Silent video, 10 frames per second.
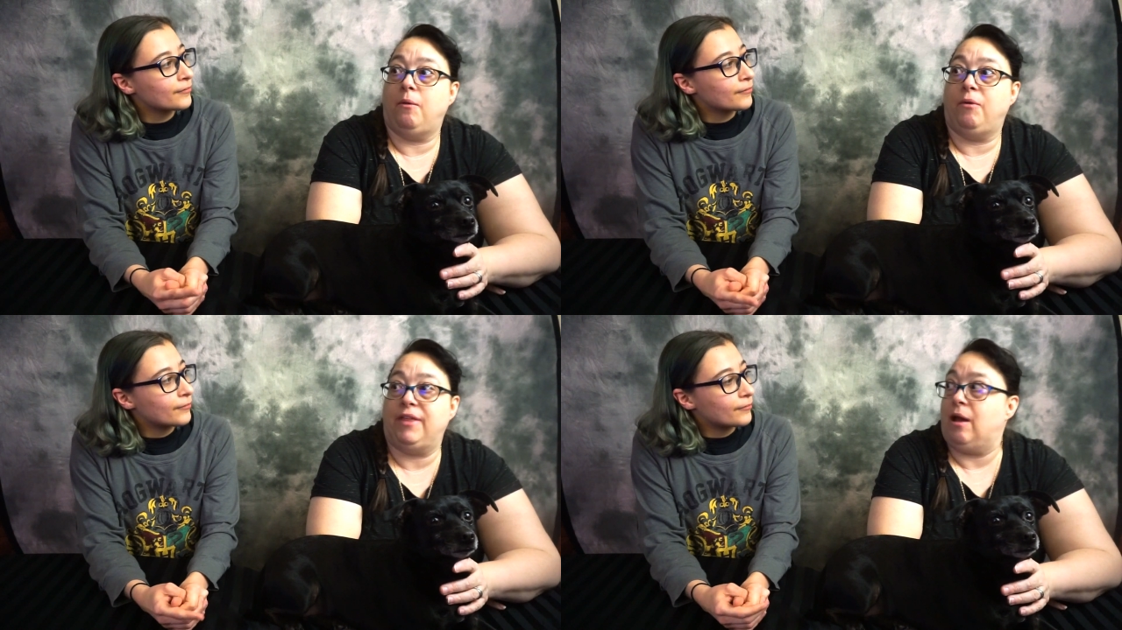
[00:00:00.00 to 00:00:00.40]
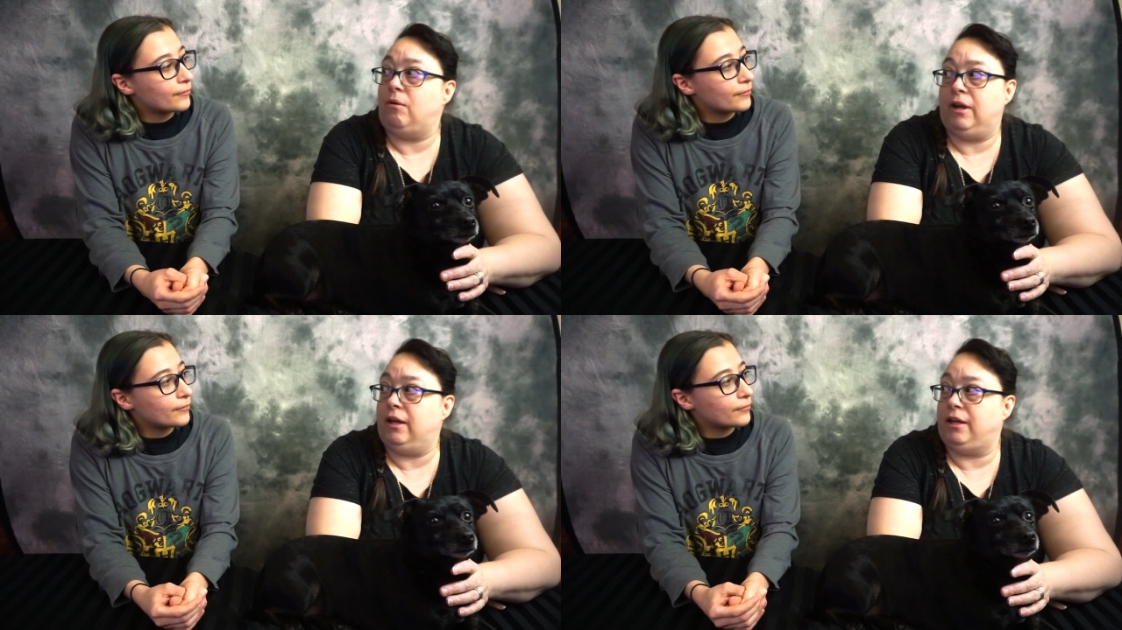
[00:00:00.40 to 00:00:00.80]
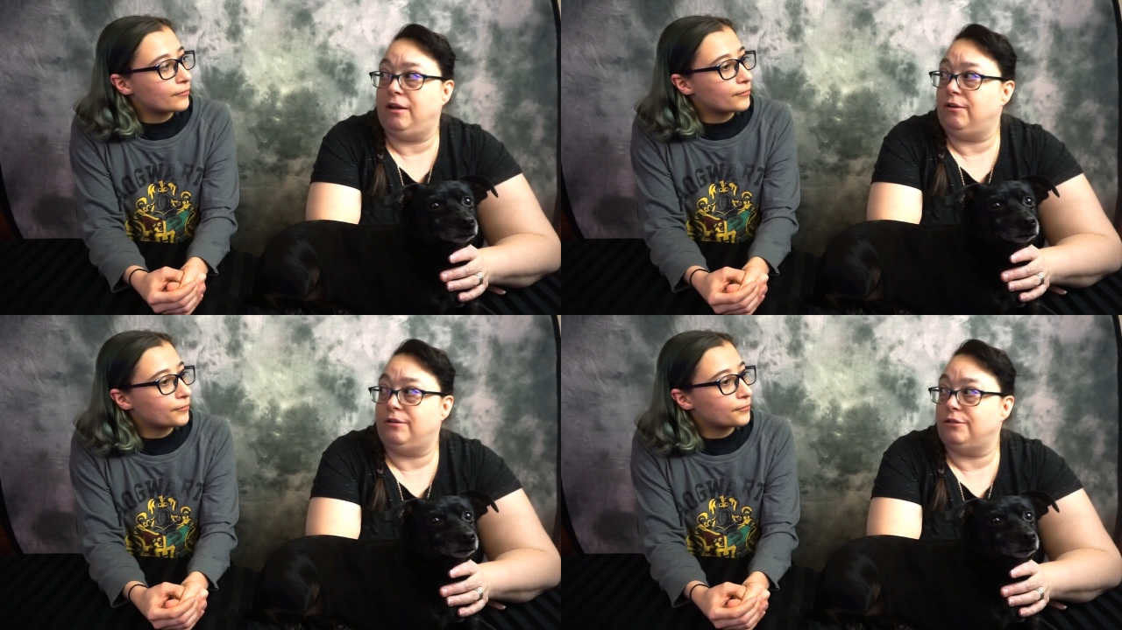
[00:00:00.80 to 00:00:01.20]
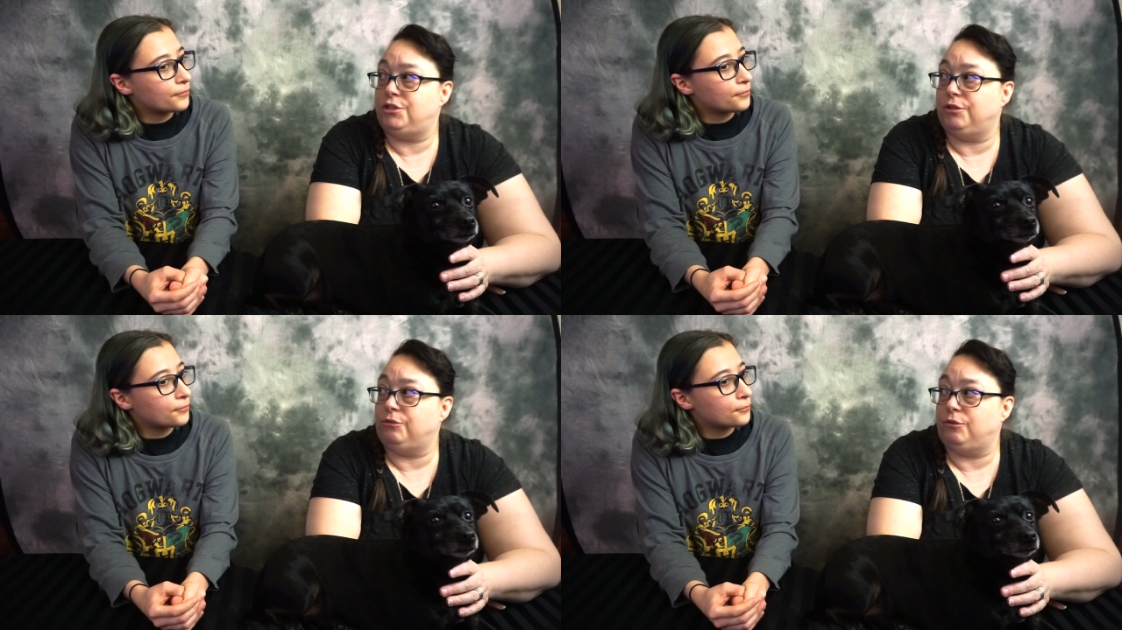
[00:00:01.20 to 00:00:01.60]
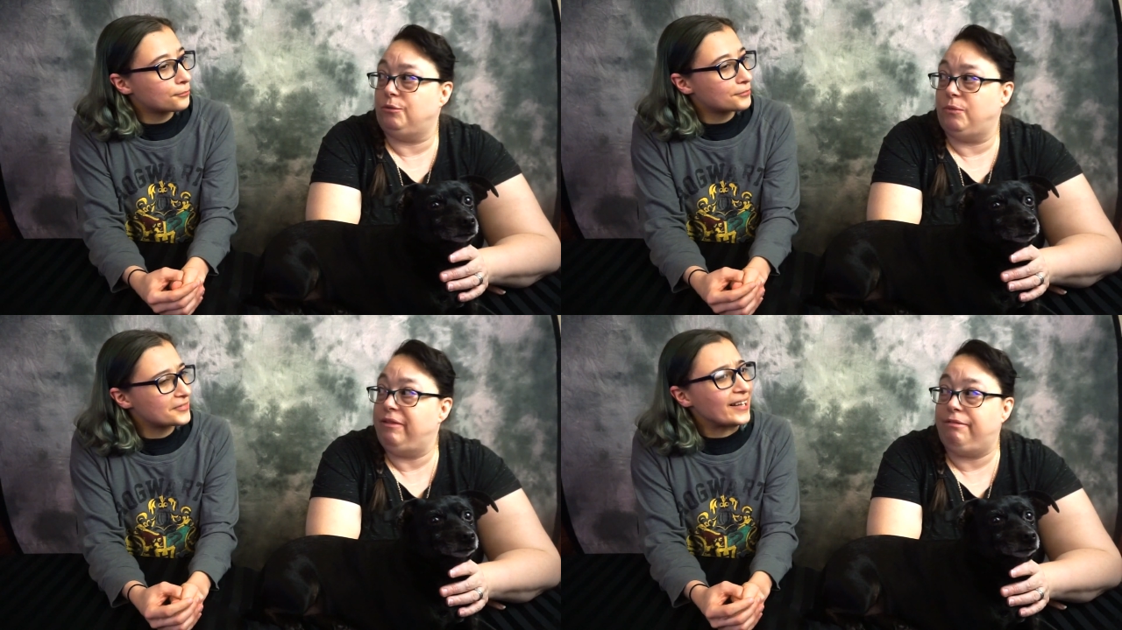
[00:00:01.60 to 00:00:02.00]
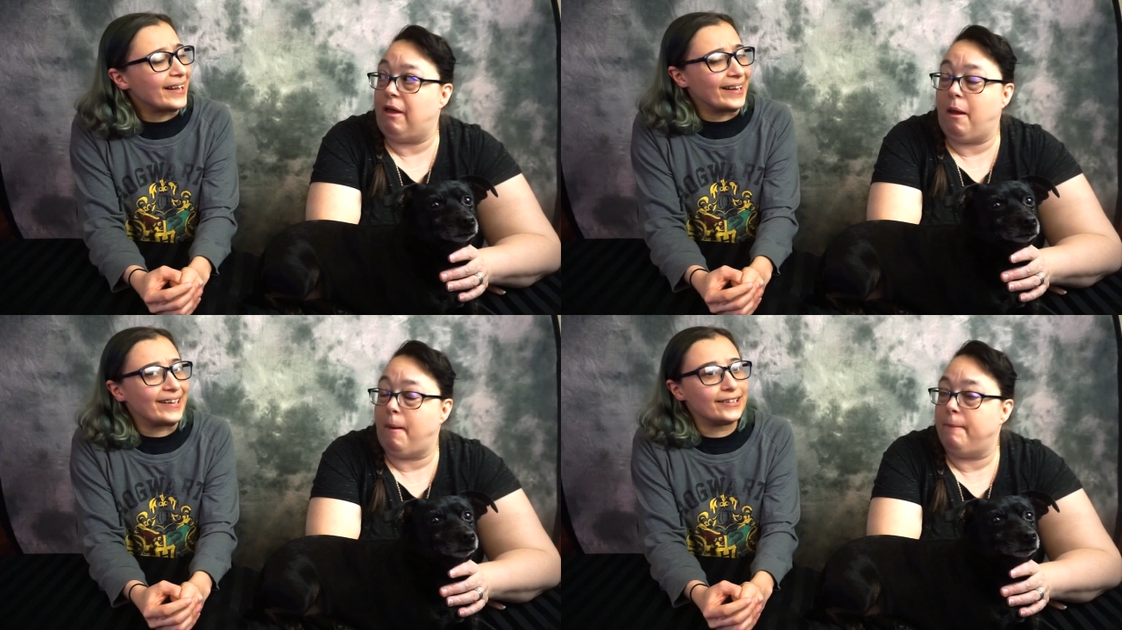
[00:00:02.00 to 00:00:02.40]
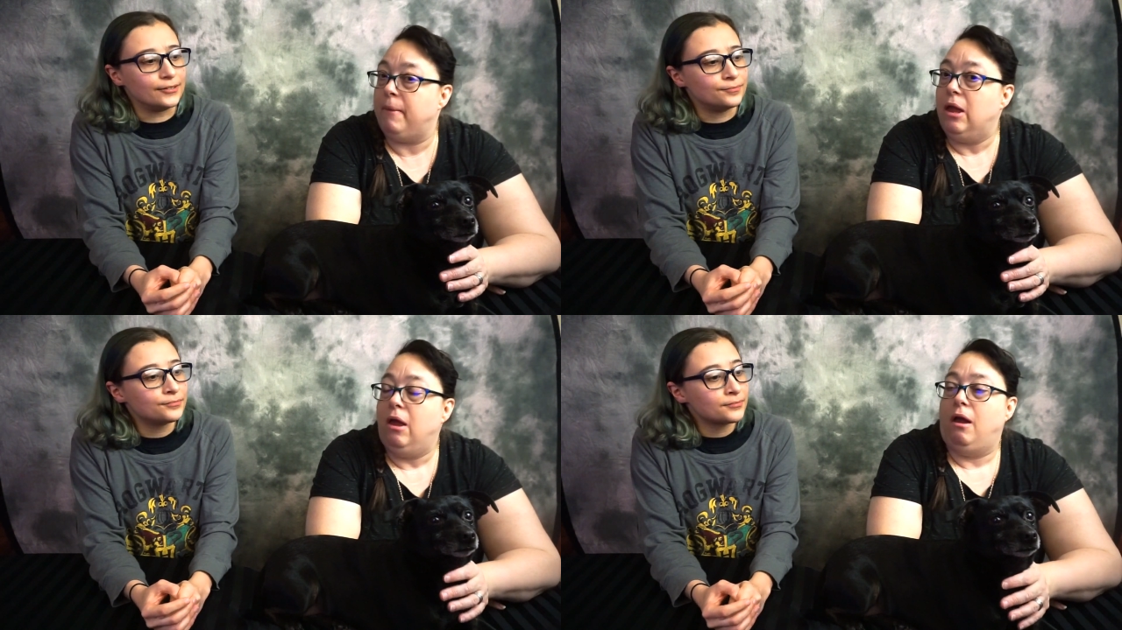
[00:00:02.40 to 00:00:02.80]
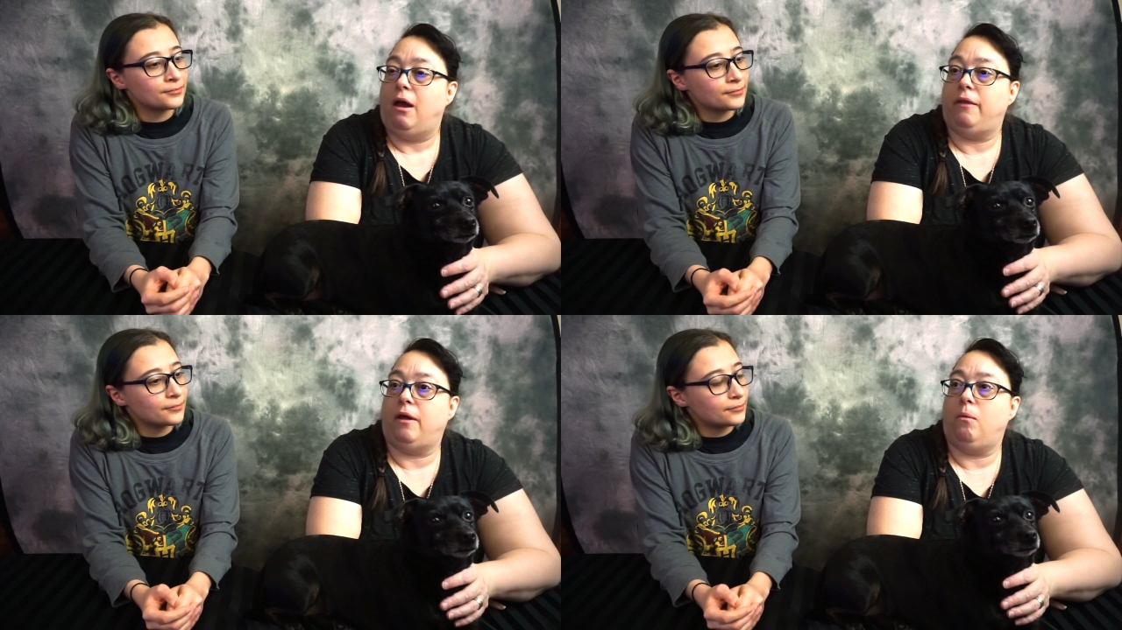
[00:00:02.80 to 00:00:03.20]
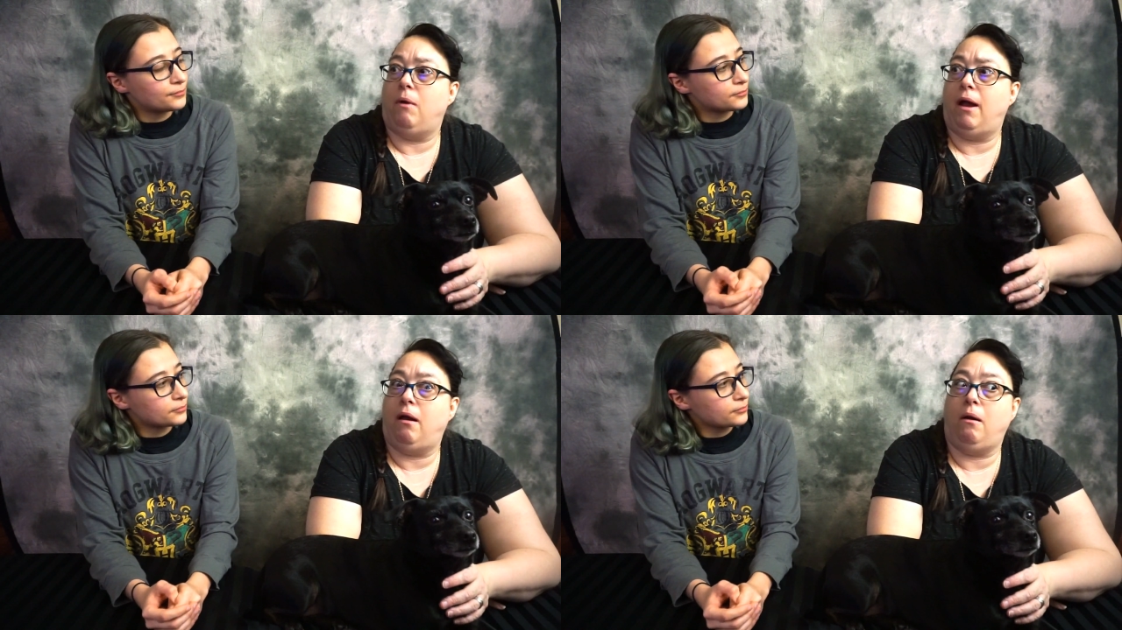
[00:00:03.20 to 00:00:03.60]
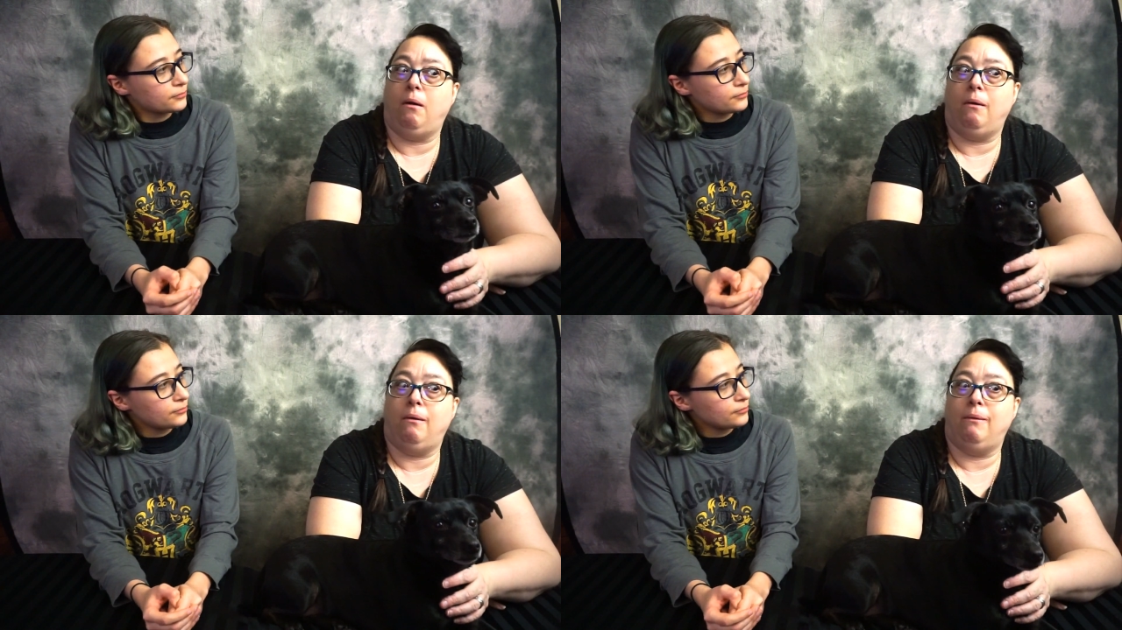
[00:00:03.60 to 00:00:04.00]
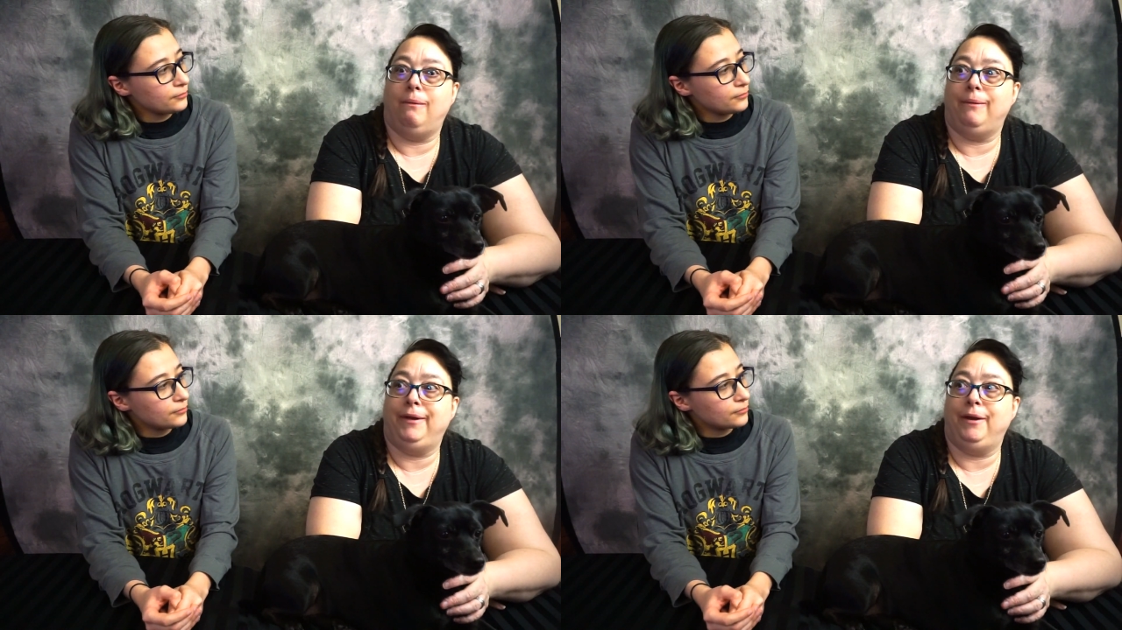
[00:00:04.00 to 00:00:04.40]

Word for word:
Speaker 1: without any younger children with yeah. them I thought, wow, you